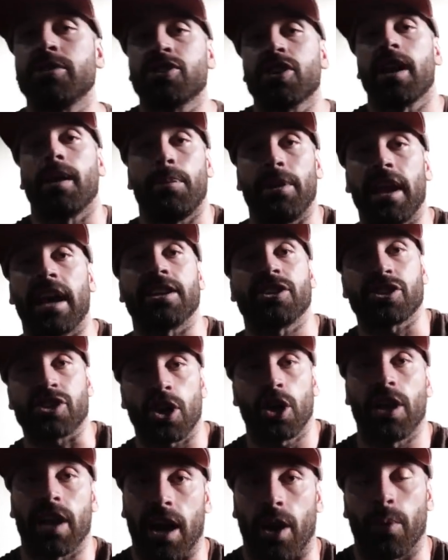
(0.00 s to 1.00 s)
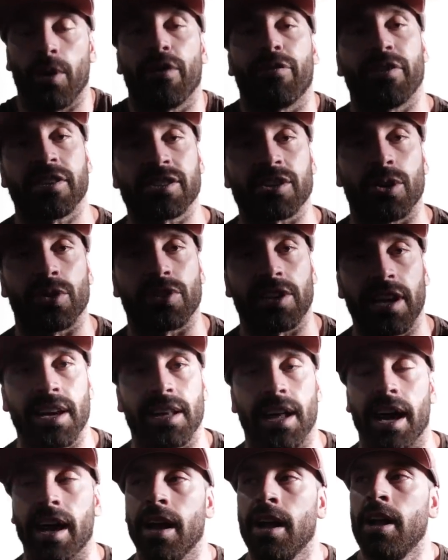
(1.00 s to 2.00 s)
just trying to be like, just show you like a real physical thing.
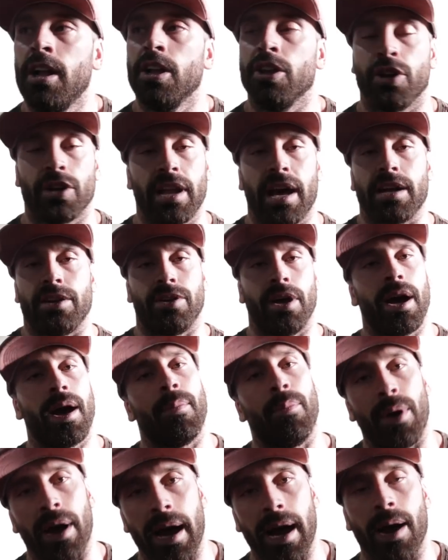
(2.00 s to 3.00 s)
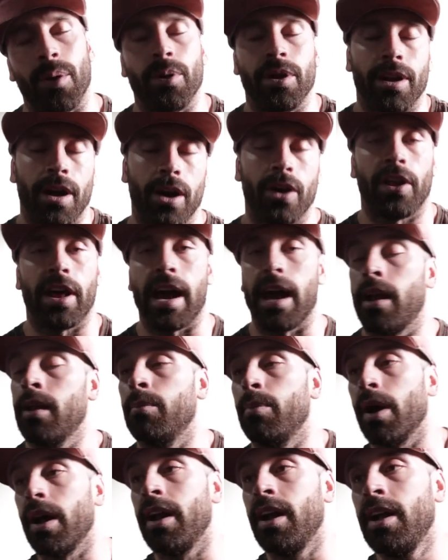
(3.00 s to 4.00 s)
Like, you're like, duh, Brad, we know that.
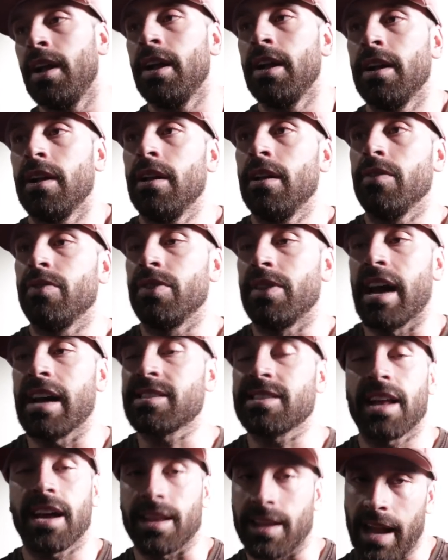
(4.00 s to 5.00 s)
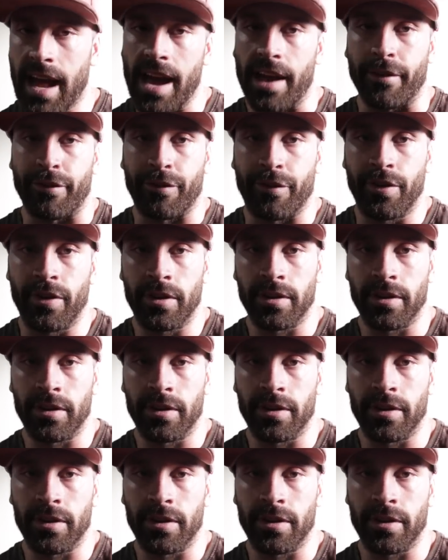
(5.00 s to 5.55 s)
But that's like life.